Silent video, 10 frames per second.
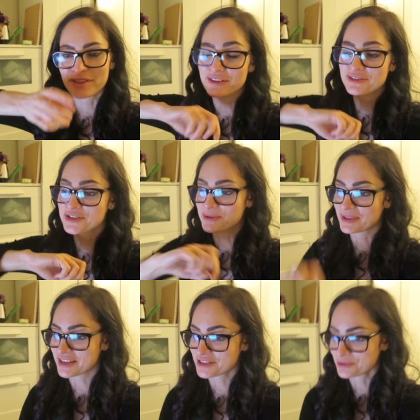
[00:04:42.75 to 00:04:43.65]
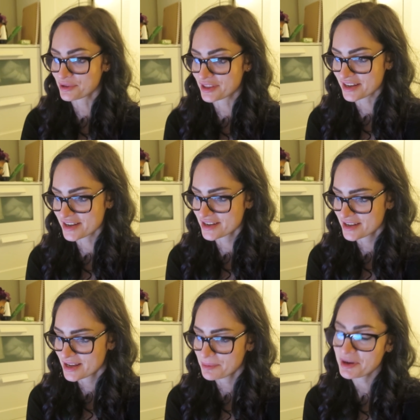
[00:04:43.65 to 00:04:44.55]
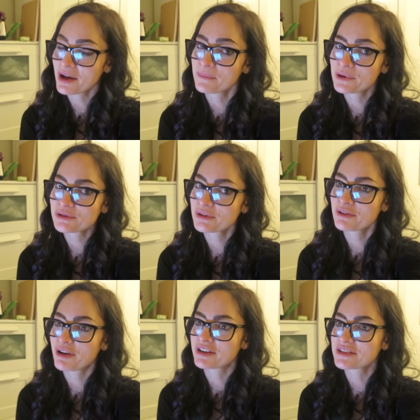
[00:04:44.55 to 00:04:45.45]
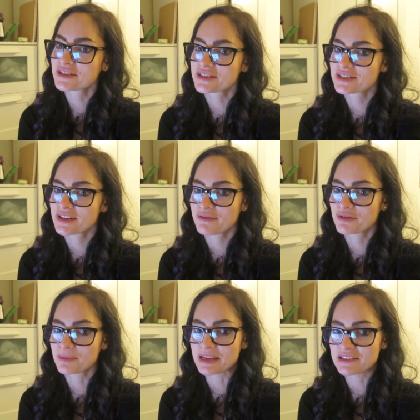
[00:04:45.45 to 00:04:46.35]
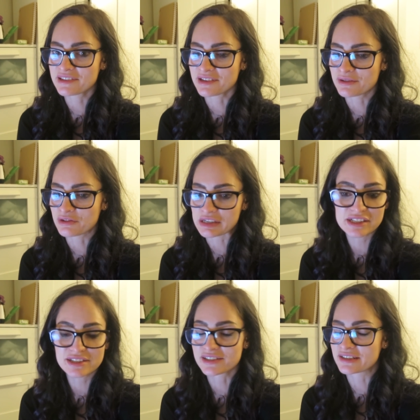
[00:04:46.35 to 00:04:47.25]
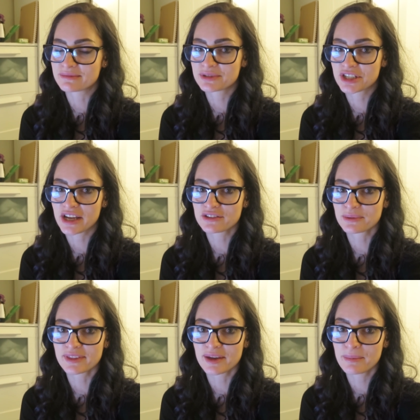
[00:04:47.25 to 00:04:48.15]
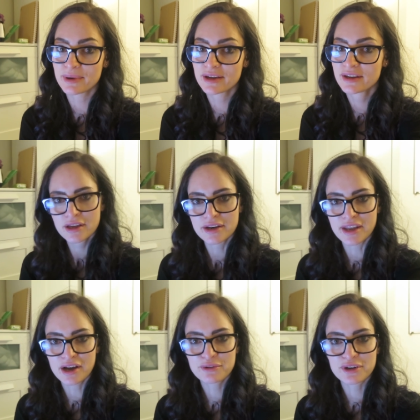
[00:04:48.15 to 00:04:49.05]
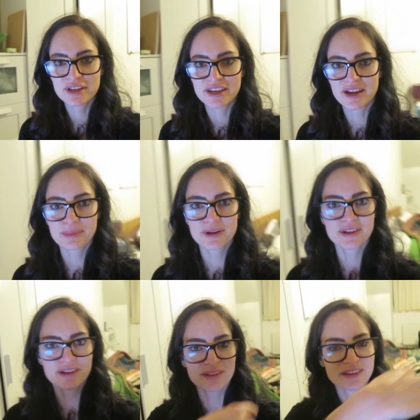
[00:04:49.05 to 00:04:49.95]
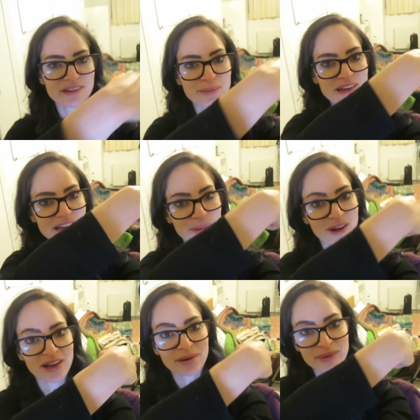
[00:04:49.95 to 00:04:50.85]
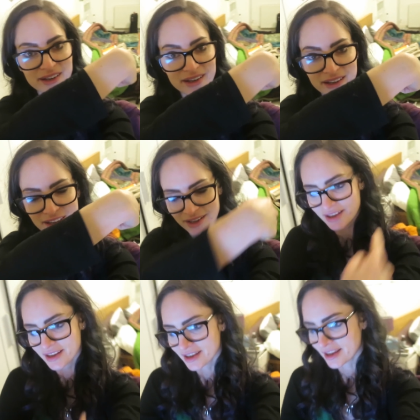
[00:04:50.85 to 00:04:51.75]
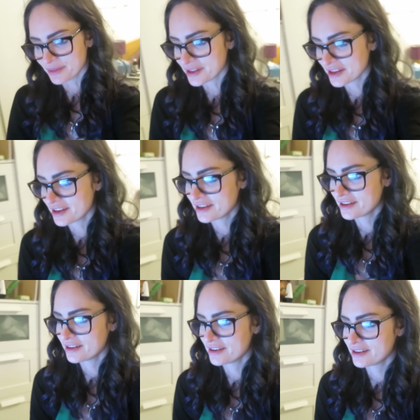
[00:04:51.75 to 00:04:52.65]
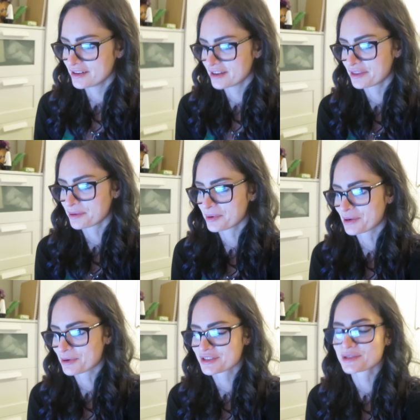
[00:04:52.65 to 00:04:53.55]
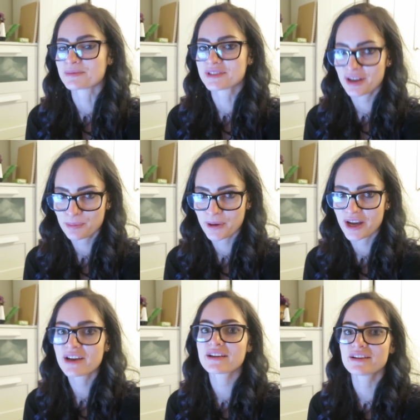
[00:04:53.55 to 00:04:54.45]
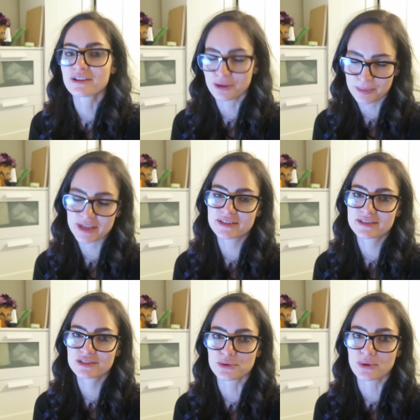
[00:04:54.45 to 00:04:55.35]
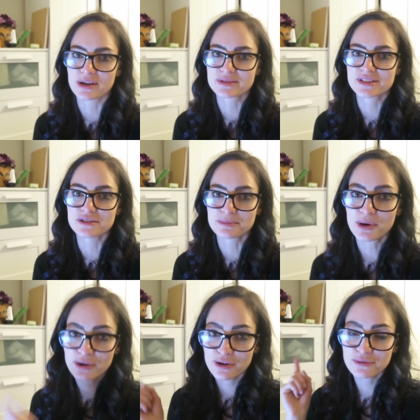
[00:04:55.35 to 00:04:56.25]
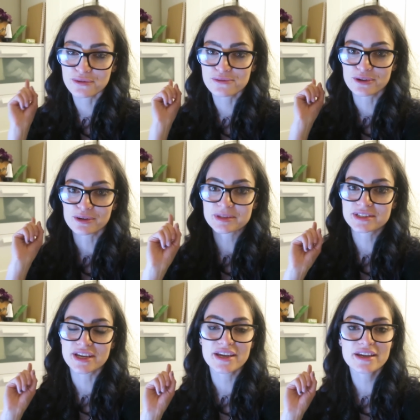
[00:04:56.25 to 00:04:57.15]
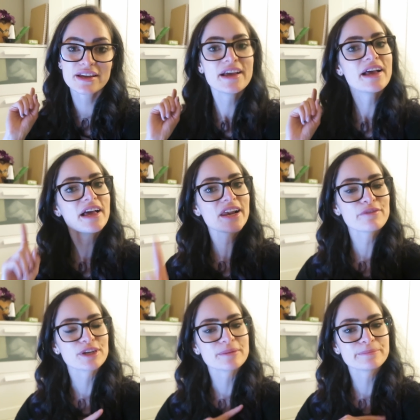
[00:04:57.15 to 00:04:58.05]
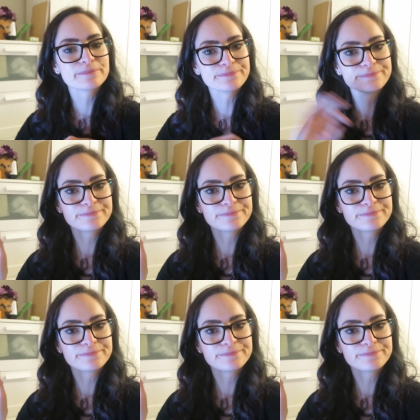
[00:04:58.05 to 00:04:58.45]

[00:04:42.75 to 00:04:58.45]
they're used to doing that sort of thing. But yeah, it was really fun to just have some eats and drinks and chats with them. Now I've got to clean up this mess behind me, and then I think we're going to watch some South Park and go to bed. So I'll see you tomorrow for Vlogmas Day eleven.